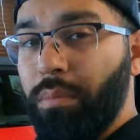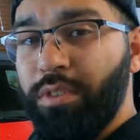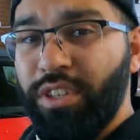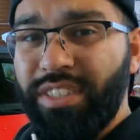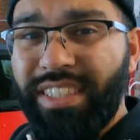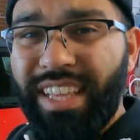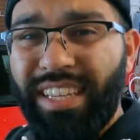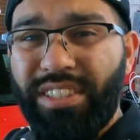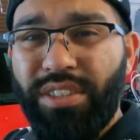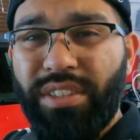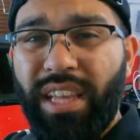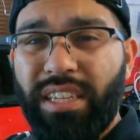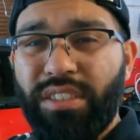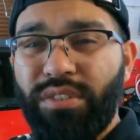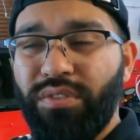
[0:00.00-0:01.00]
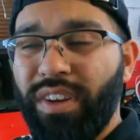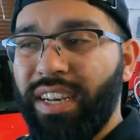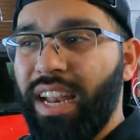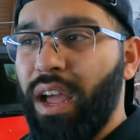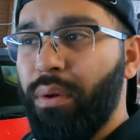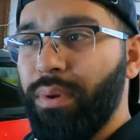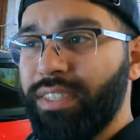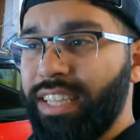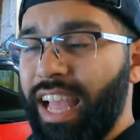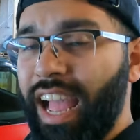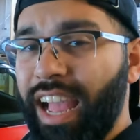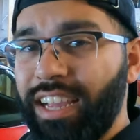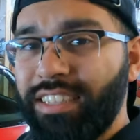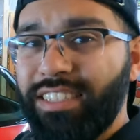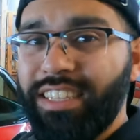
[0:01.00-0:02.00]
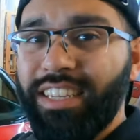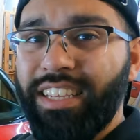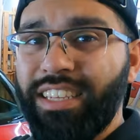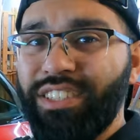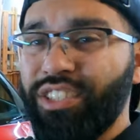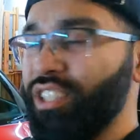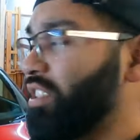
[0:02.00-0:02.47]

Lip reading: What I'm doing to the S2000 right now is actually